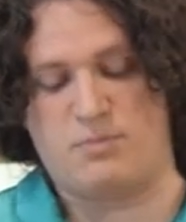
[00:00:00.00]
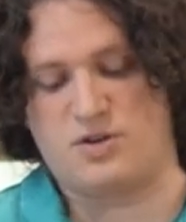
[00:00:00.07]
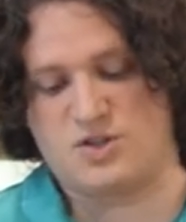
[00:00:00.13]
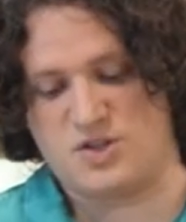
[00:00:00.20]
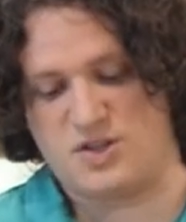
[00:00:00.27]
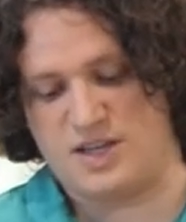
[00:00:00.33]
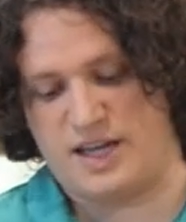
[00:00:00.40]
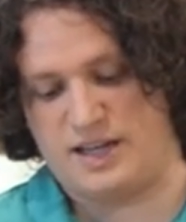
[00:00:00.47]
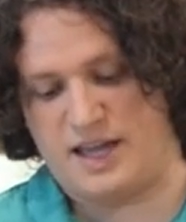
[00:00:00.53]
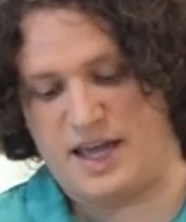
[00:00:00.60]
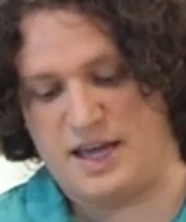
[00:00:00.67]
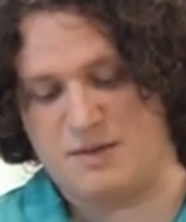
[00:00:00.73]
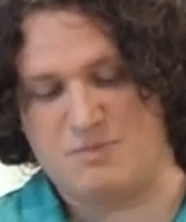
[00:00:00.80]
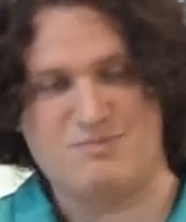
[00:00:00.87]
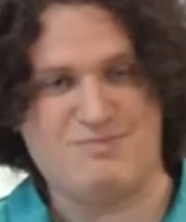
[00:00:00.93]
Personally, I
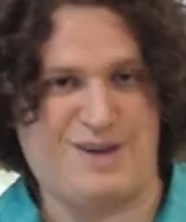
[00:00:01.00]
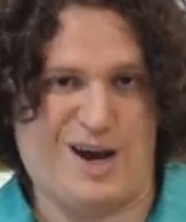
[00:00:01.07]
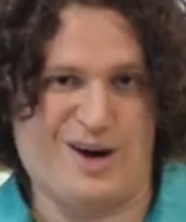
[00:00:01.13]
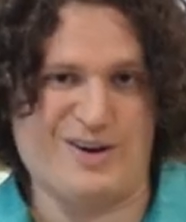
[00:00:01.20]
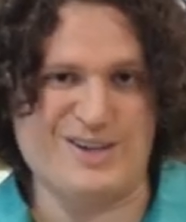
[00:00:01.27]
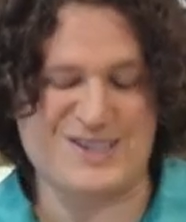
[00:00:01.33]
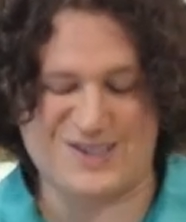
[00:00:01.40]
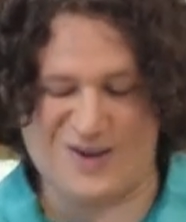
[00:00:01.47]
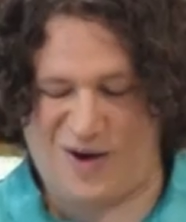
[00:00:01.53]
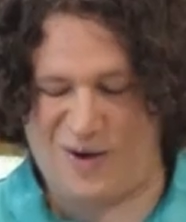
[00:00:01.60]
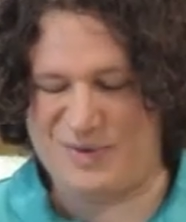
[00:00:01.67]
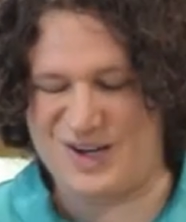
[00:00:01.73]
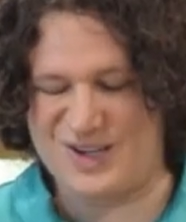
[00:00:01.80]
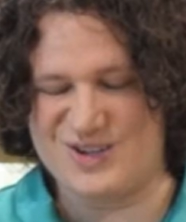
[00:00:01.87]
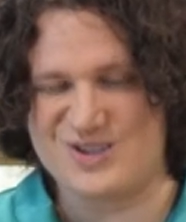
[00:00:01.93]
like carrots, so I'm
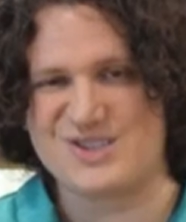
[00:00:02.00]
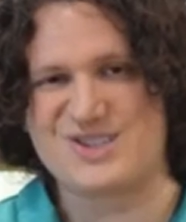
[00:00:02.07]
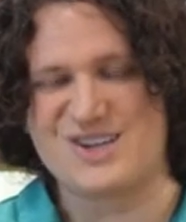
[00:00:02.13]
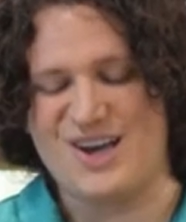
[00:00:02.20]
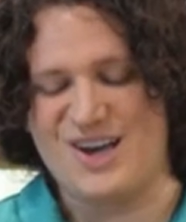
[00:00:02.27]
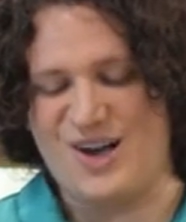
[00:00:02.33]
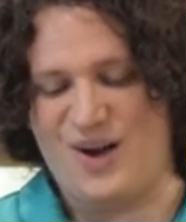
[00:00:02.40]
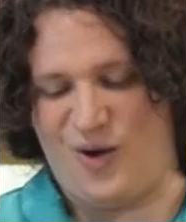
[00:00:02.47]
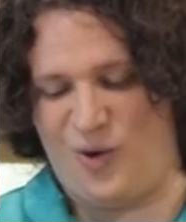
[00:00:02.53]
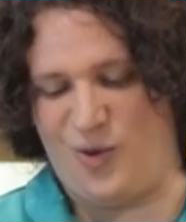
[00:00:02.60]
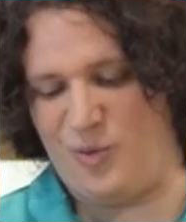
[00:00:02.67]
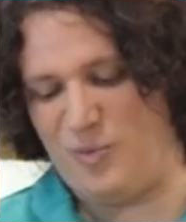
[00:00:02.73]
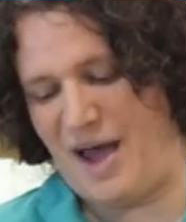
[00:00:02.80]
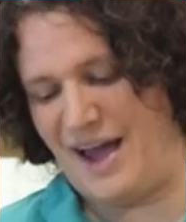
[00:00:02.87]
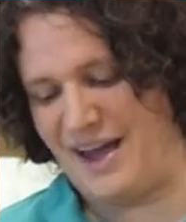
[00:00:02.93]
gonna use a
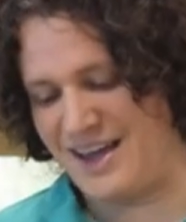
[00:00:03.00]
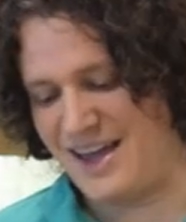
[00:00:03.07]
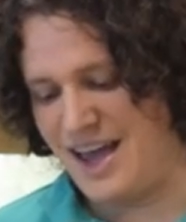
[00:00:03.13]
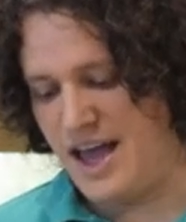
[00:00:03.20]
whole bag.